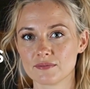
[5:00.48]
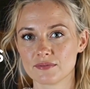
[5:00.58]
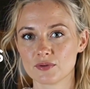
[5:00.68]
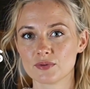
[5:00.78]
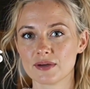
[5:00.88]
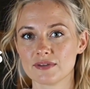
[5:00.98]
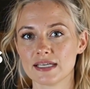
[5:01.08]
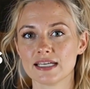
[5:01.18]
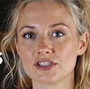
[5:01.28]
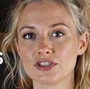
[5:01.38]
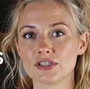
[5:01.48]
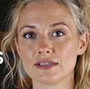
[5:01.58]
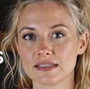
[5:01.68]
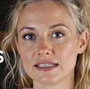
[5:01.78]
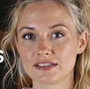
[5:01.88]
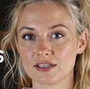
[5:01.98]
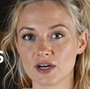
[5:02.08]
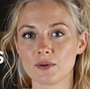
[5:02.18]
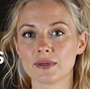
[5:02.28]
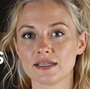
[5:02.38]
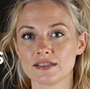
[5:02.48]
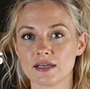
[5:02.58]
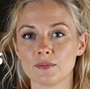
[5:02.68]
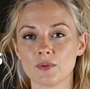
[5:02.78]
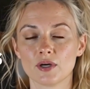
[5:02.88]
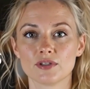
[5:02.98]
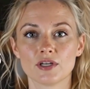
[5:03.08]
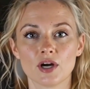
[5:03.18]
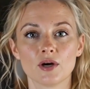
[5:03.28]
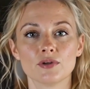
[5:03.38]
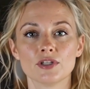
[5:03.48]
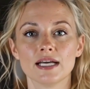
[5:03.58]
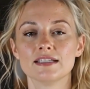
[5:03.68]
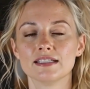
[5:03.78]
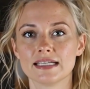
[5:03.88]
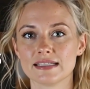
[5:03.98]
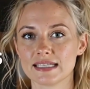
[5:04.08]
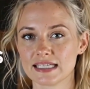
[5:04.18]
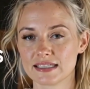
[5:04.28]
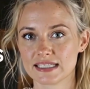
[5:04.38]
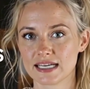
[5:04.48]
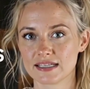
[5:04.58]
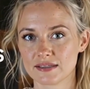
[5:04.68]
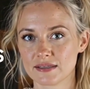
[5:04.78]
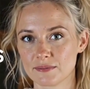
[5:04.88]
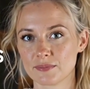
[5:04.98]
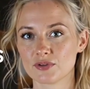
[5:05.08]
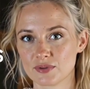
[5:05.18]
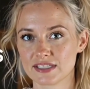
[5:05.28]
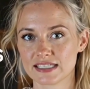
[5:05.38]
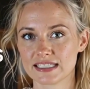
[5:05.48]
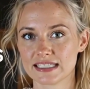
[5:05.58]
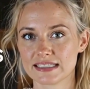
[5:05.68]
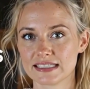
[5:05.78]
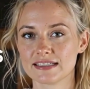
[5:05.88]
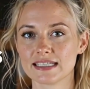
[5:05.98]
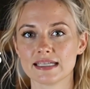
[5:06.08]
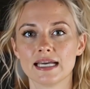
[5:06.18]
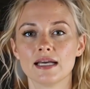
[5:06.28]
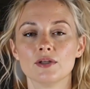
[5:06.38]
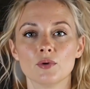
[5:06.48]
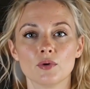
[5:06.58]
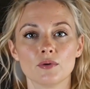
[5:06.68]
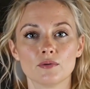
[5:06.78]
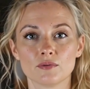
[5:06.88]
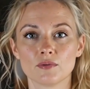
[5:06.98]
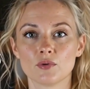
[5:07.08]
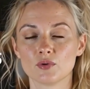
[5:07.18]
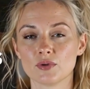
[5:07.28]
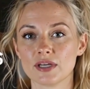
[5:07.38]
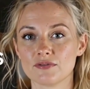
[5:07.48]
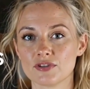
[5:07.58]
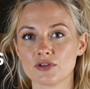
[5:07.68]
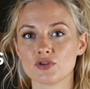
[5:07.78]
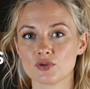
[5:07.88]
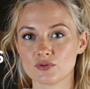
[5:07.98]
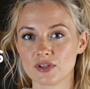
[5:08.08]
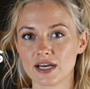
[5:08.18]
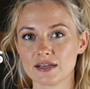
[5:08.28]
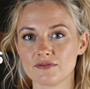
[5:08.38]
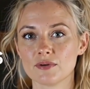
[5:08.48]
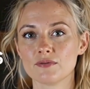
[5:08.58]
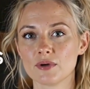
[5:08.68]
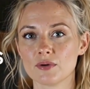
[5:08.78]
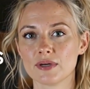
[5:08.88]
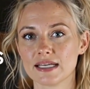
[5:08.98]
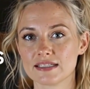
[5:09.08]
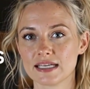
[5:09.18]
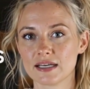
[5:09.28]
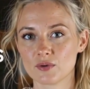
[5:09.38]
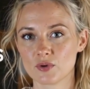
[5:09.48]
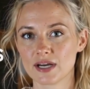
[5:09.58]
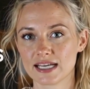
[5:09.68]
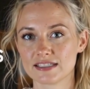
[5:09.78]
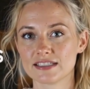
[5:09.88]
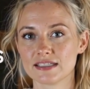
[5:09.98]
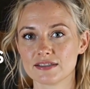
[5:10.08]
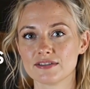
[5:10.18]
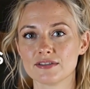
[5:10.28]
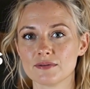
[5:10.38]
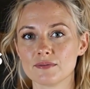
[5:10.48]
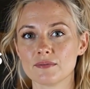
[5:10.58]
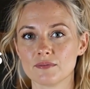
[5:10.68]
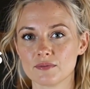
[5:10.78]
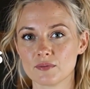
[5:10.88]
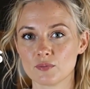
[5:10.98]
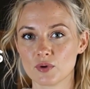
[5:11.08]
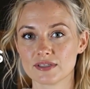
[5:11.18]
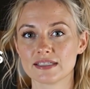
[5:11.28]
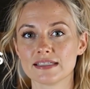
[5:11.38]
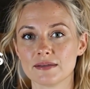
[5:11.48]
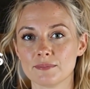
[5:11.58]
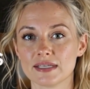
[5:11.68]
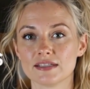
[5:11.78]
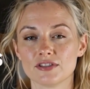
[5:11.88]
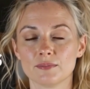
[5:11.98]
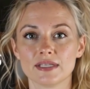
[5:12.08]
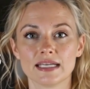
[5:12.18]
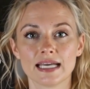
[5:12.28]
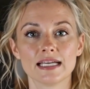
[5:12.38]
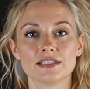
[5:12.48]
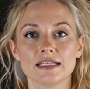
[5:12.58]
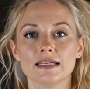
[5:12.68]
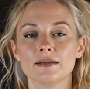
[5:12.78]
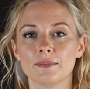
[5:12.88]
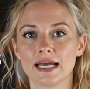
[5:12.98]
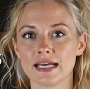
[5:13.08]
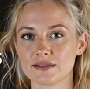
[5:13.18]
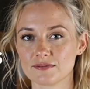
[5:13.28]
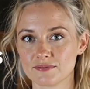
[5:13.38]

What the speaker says: The revelation is a comment upon the contrast in the Iliad between Achilles and Hector, who lived a true life of arete or excellence. What does it mean to be an excellent man?